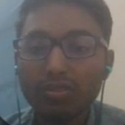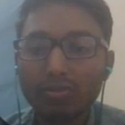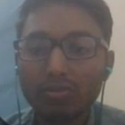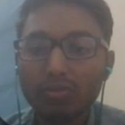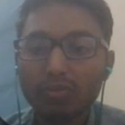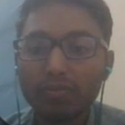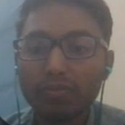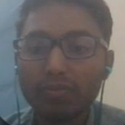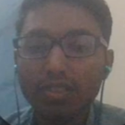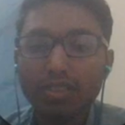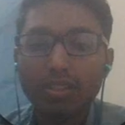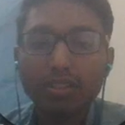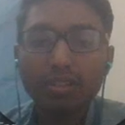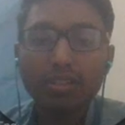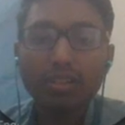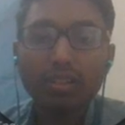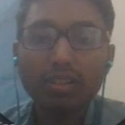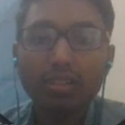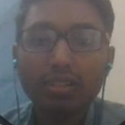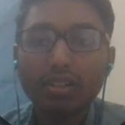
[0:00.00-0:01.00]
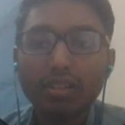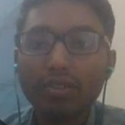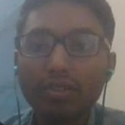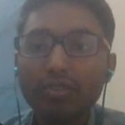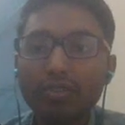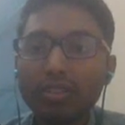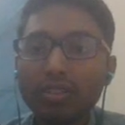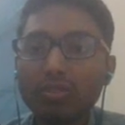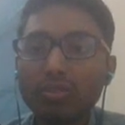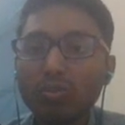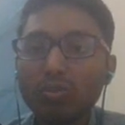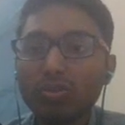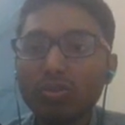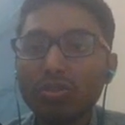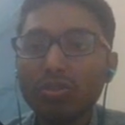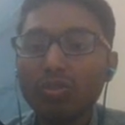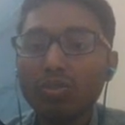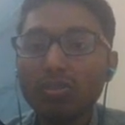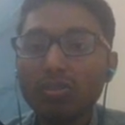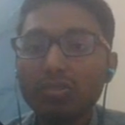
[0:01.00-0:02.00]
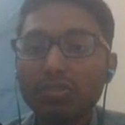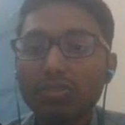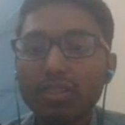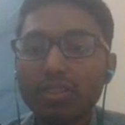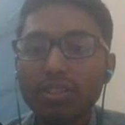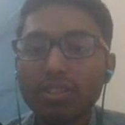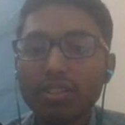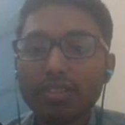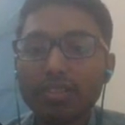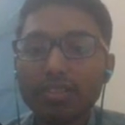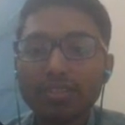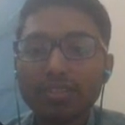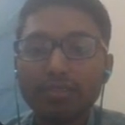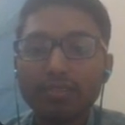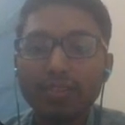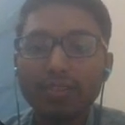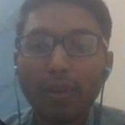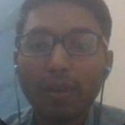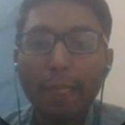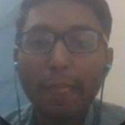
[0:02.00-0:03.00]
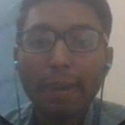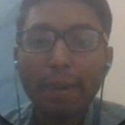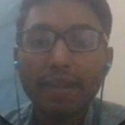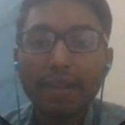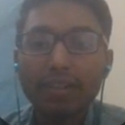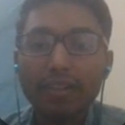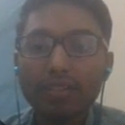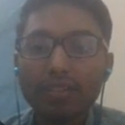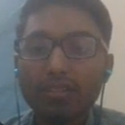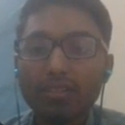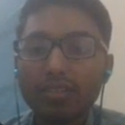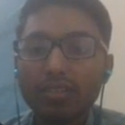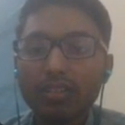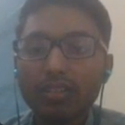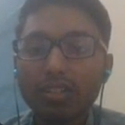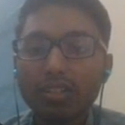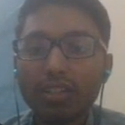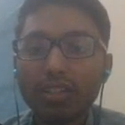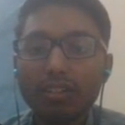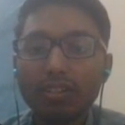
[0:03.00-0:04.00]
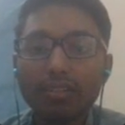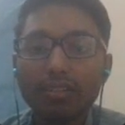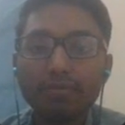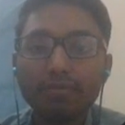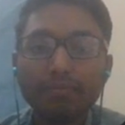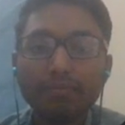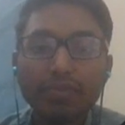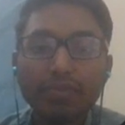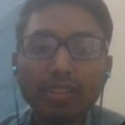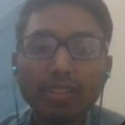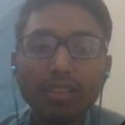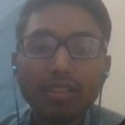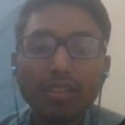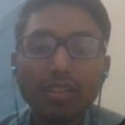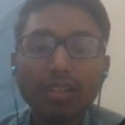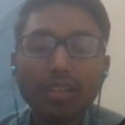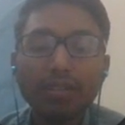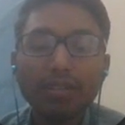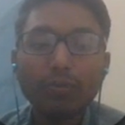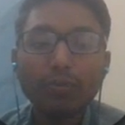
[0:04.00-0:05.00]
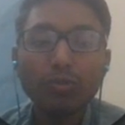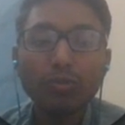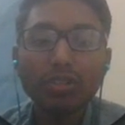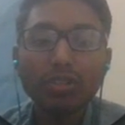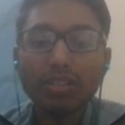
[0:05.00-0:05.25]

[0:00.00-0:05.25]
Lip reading: So after going through the discussion and in the Kaggle, then I have to